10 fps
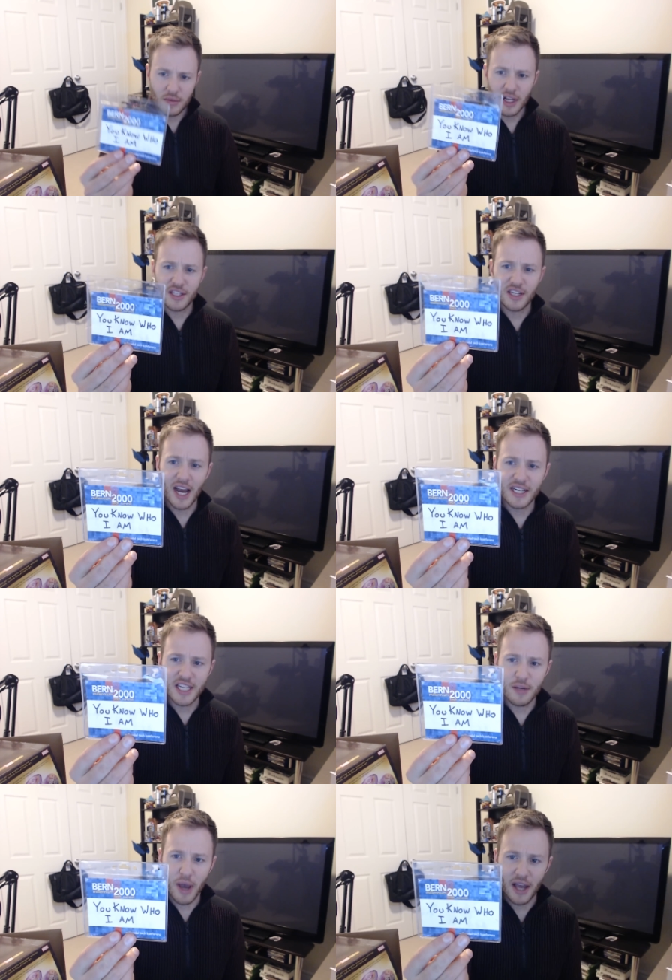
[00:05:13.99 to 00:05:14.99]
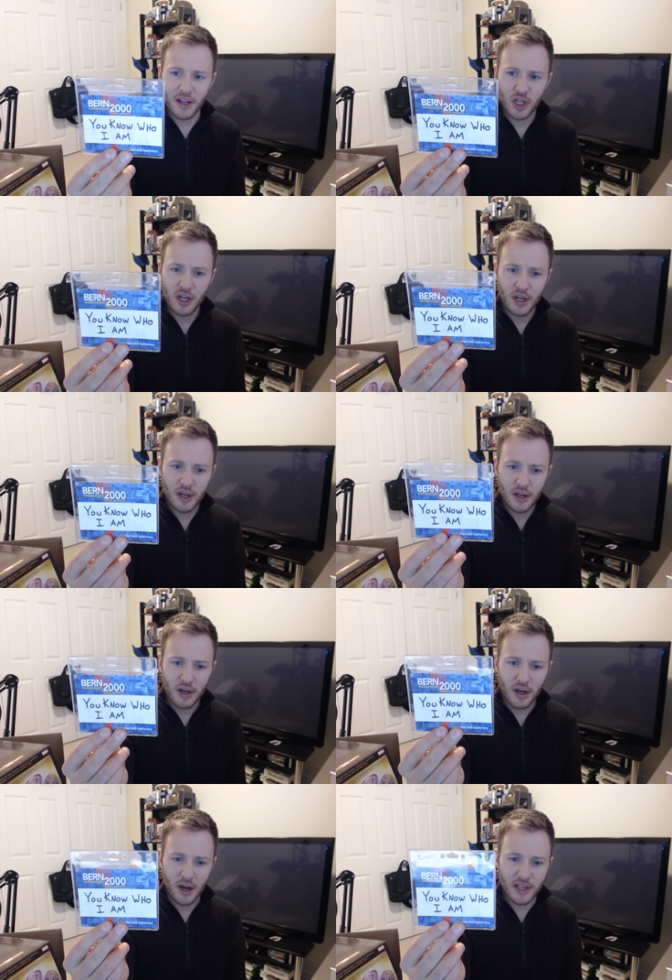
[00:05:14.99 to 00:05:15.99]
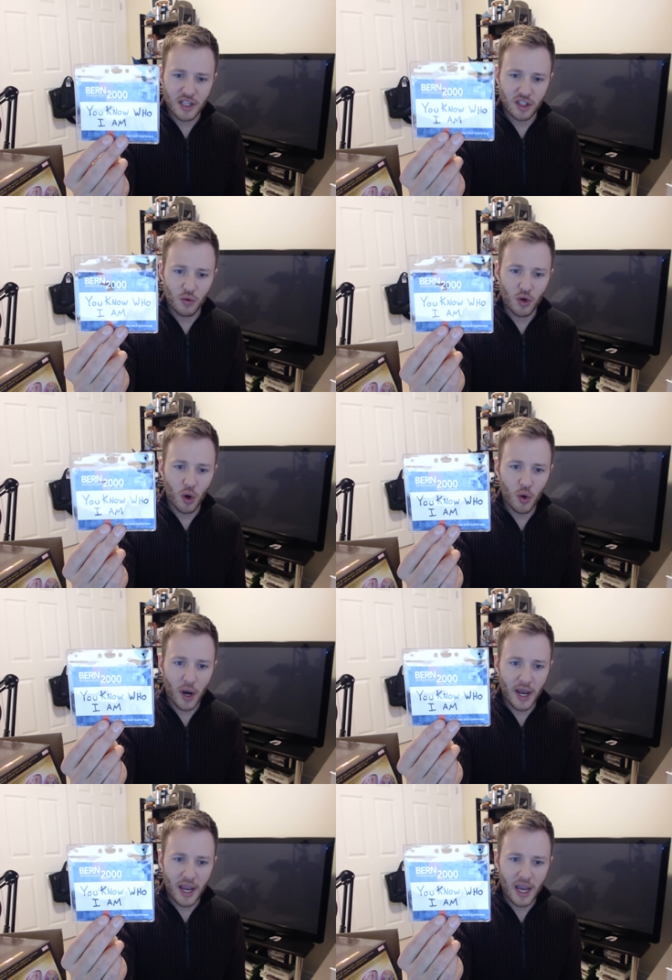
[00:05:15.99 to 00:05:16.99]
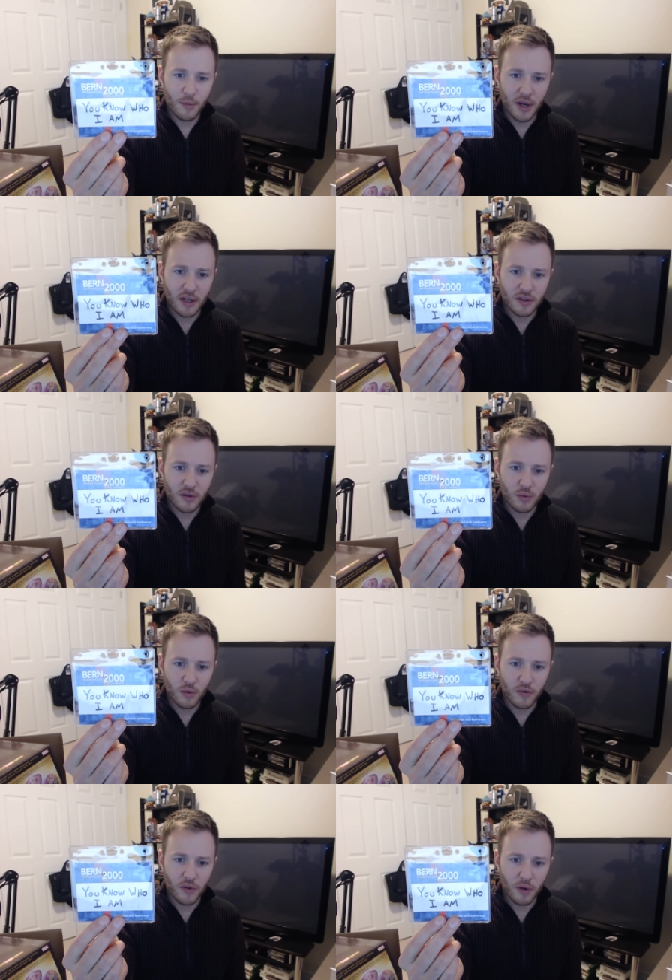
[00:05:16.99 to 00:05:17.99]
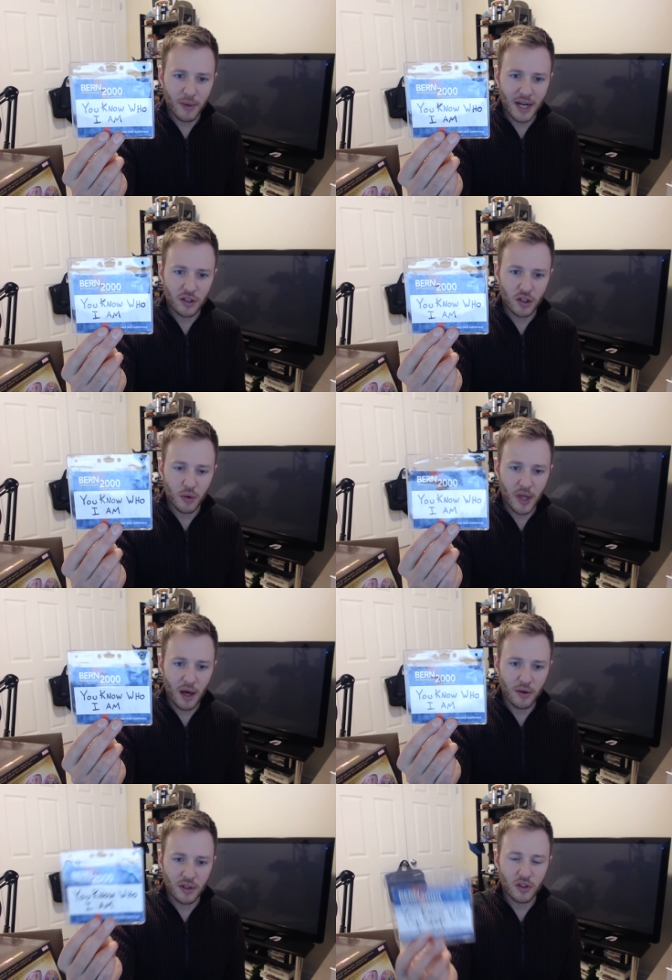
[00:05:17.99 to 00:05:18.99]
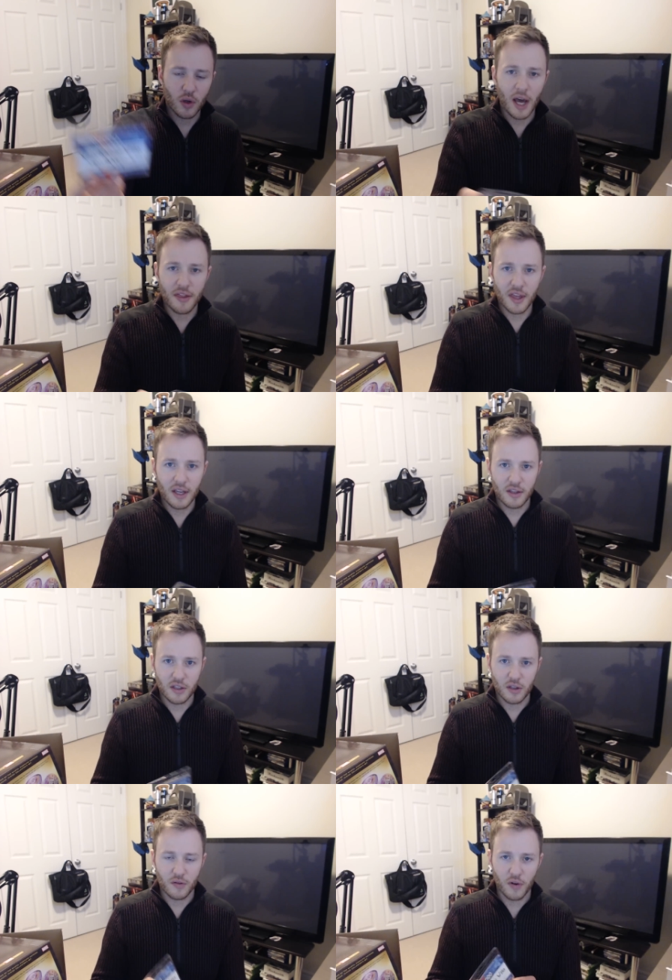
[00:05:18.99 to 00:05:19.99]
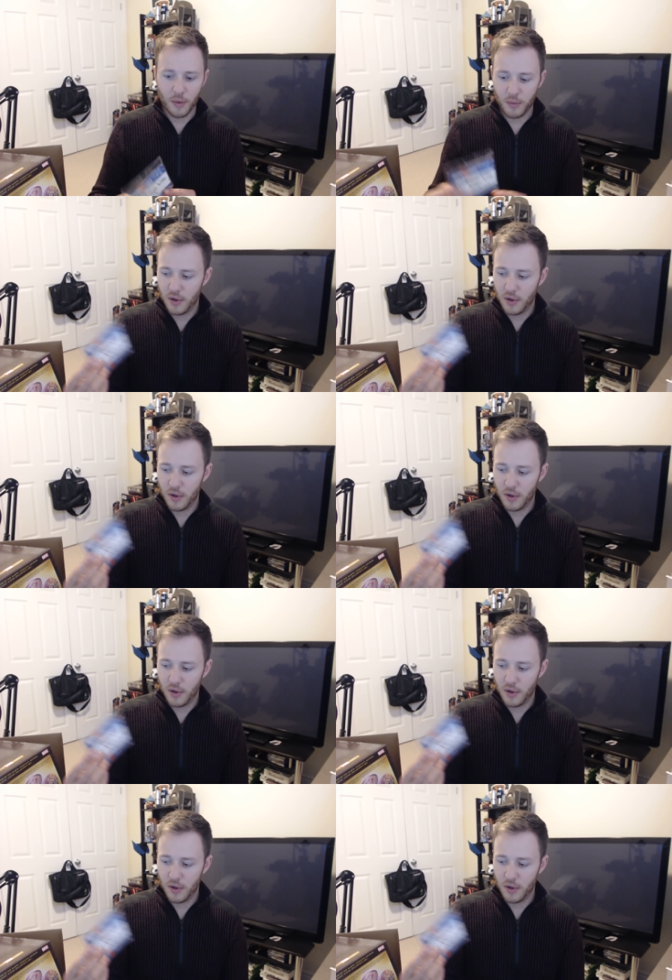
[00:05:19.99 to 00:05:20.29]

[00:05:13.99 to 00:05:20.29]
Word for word: It's an ID badge. Uh, it says, You know who I am, and it's referring back to 2000. So I think this is from.